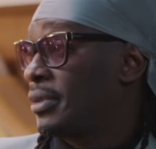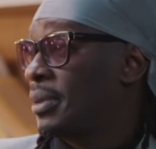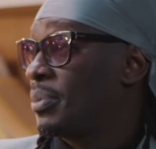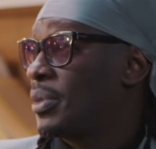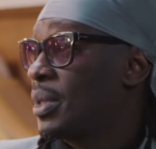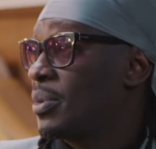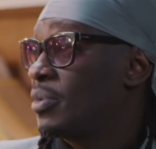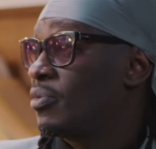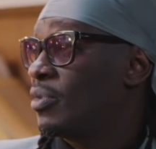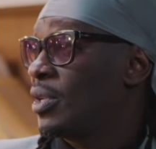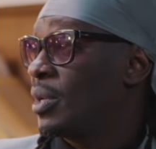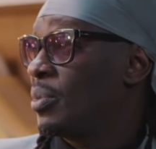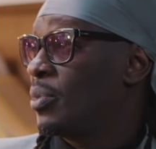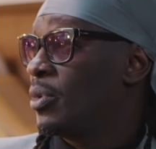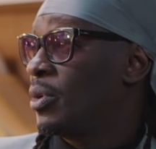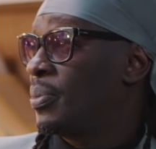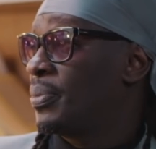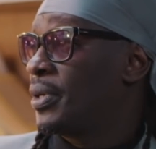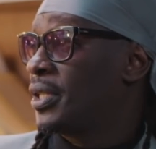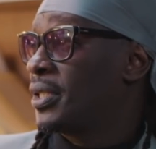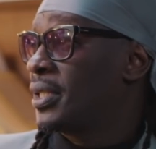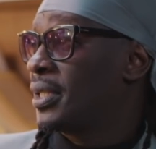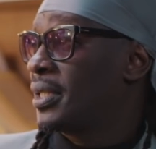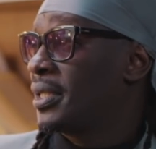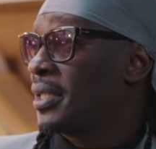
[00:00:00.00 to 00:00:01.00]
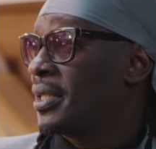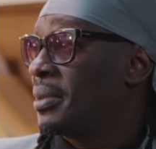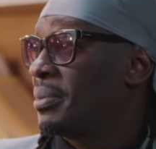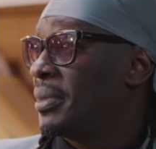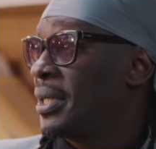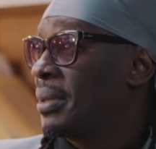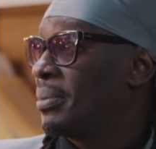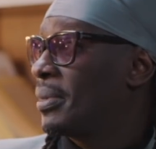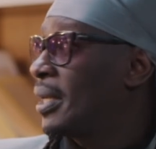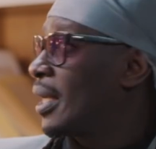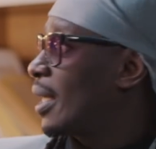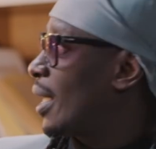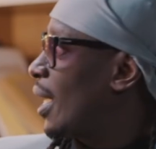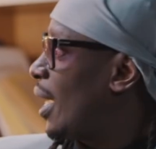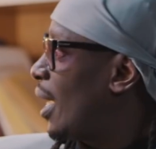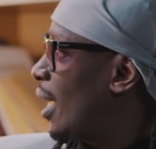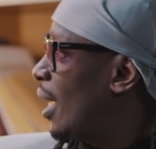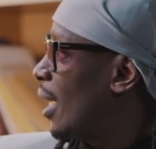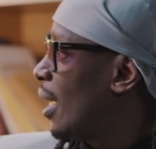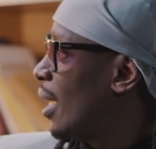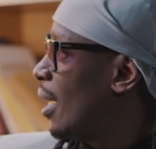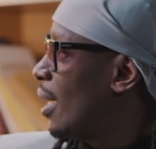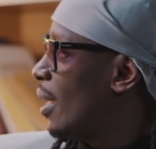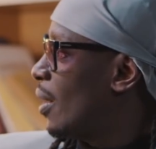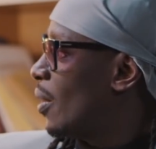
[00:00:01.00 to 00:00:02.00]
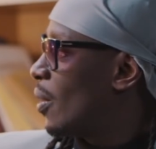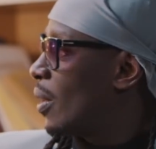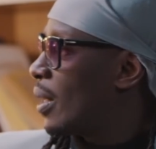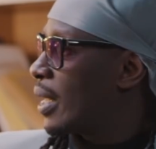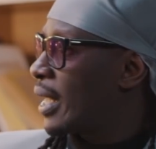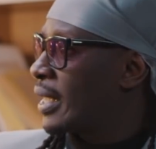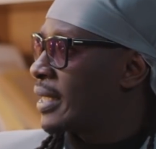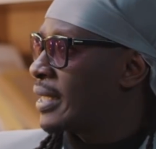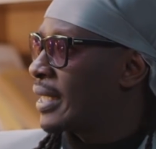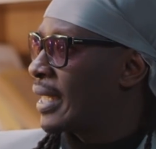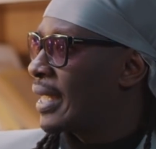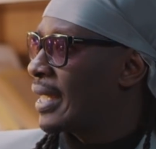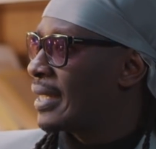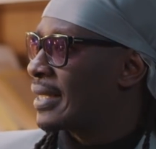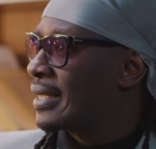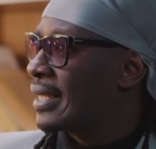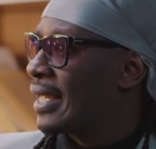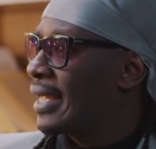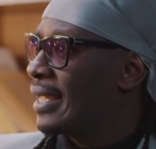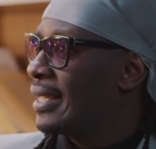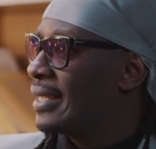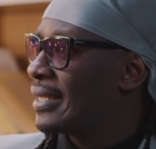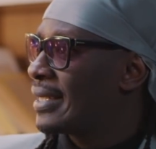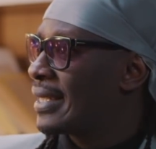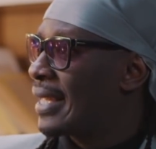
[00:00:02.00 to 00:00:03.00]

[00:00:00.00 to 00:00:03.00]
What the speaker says: Sometimes you're more passionate than me. I'm like, wanna check a Zaid.